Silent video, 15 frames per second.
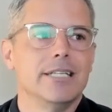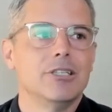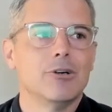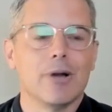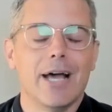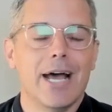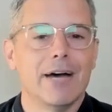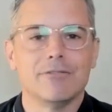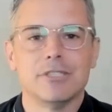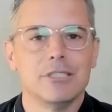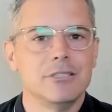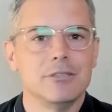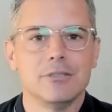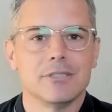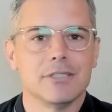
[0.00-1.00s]
they don't
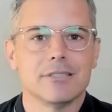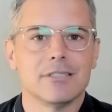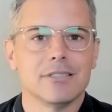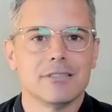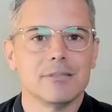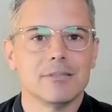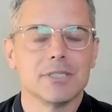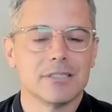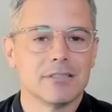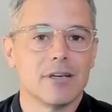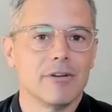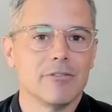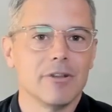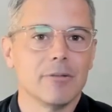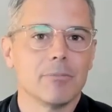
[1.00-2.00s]
have to use the system
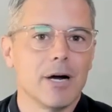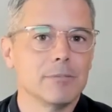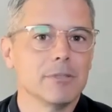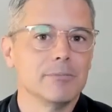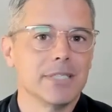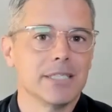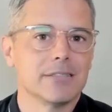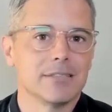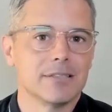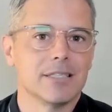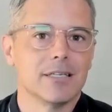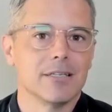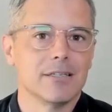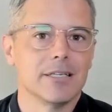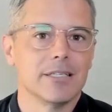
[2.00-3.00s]
to solve the problem
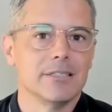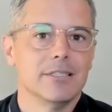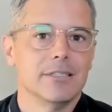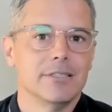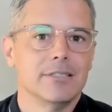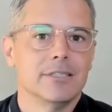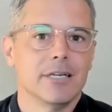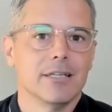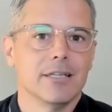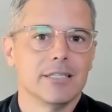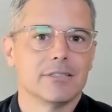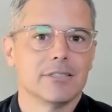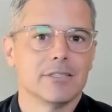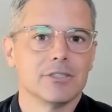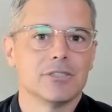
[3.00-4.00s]
necessarily,
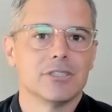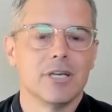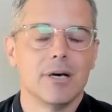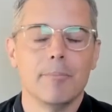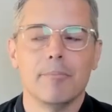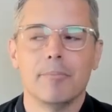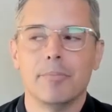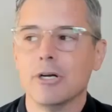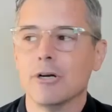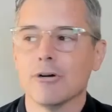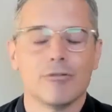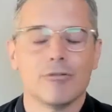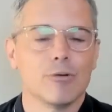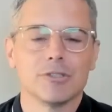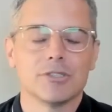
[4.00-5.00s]
unless there's some
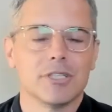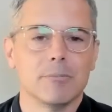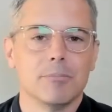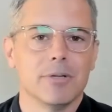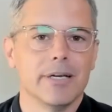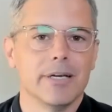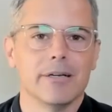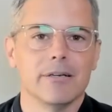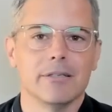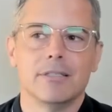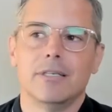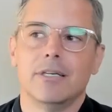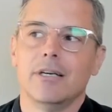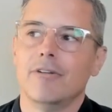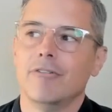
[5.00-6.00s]
bigger force at
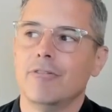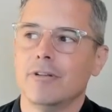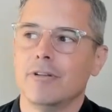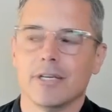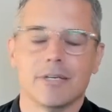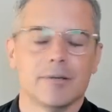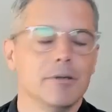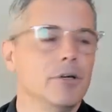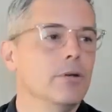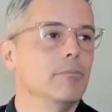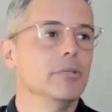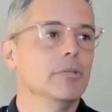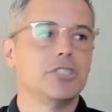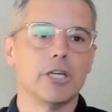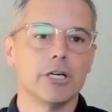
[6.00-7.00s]
play and
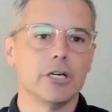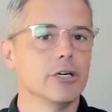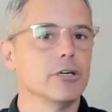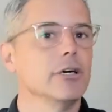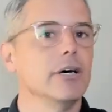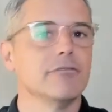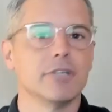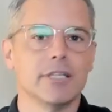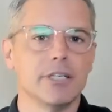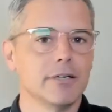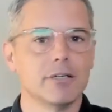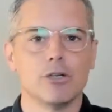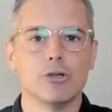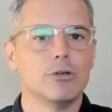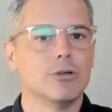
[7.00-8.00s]
like material,
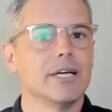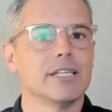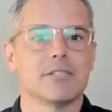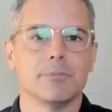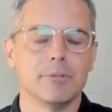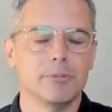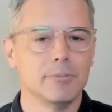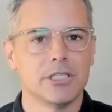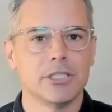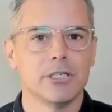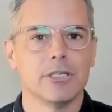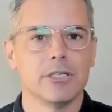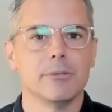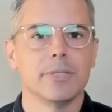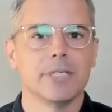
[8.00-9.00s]
everything at Google has to be
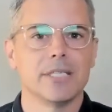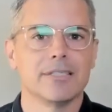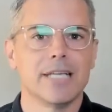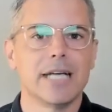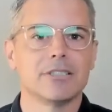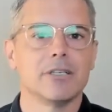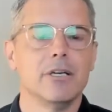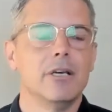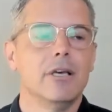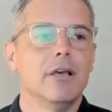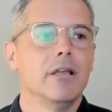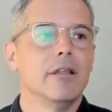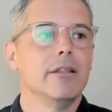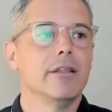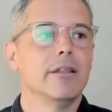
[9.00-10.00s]
material because that's
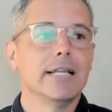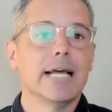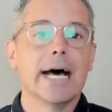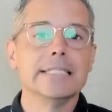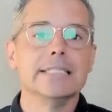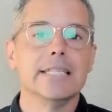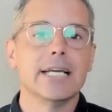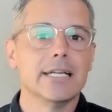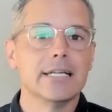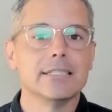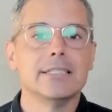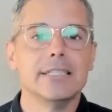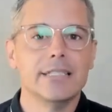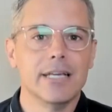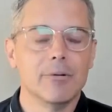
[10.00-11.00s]
the
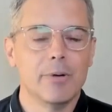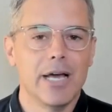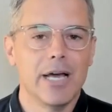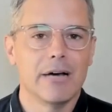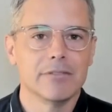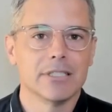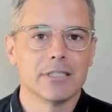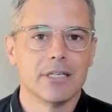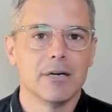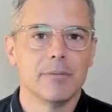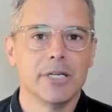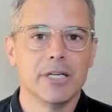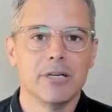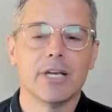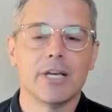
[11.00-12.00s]
identity that we have as a
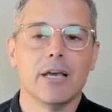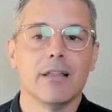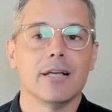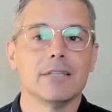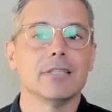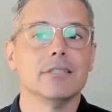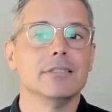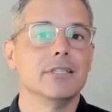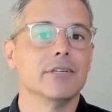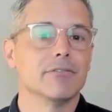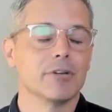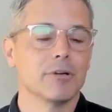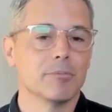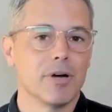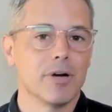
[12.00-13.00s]
company. Okay, that's a
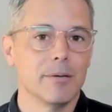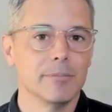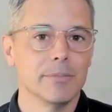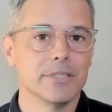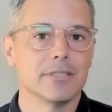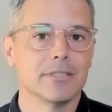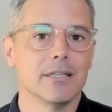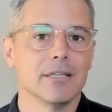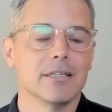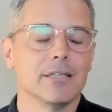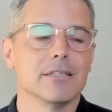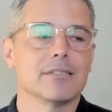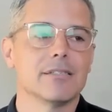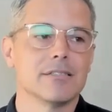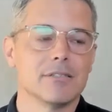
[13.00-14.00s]
different problem. And suddenly
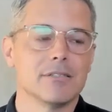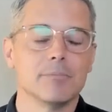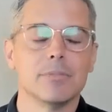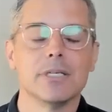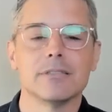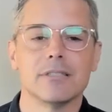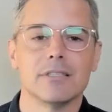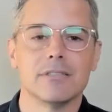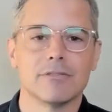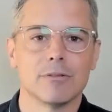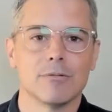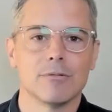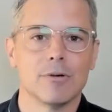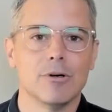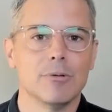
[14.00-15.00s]
the system plays a
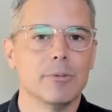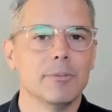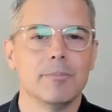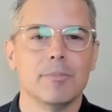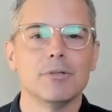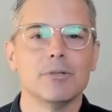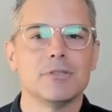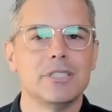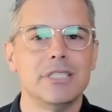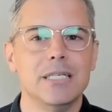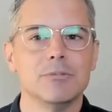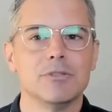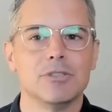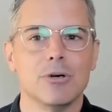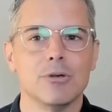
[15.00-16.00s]
different role, but most
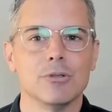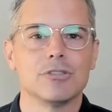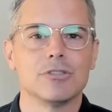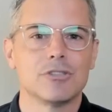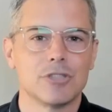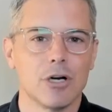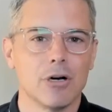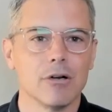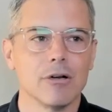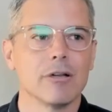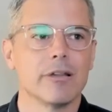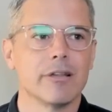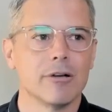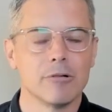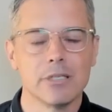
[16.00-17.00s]
teams don't start
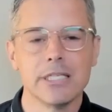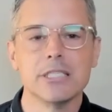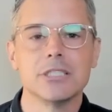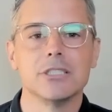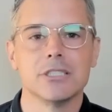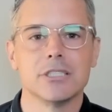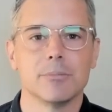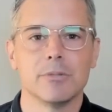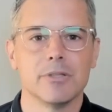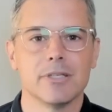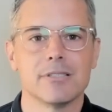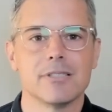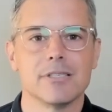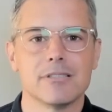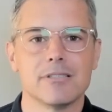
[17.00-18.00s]
their relationship with
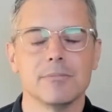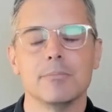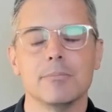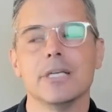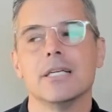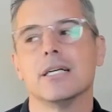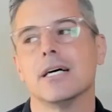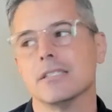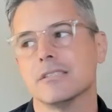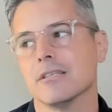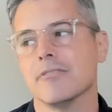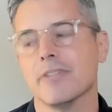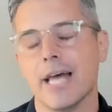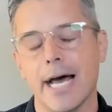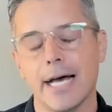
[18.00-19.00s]
the system because
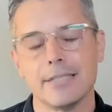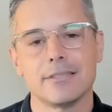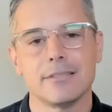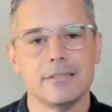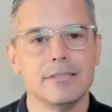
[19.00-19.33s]
of that.